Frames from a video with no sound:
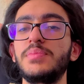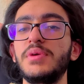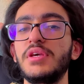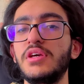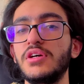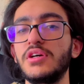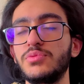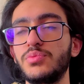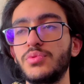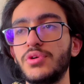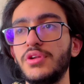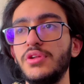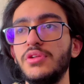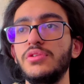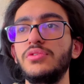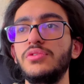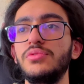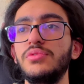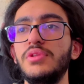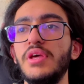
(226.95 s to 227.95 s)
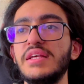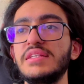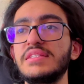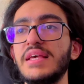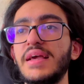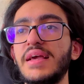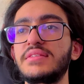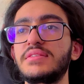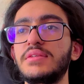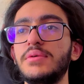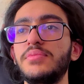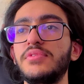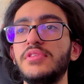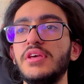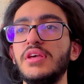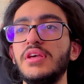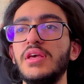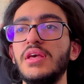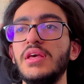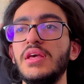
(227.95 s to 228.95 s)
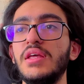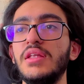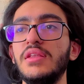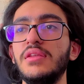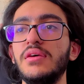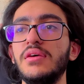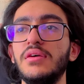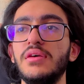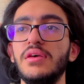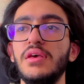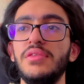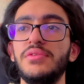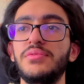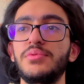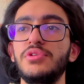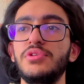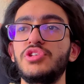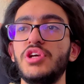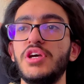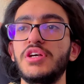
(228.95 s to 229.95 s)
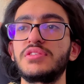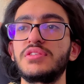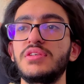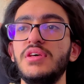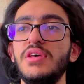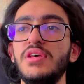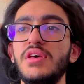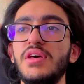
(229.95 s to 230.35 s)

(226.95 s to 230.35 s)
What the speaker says: because we're gonna do the exact same thing in Three.js.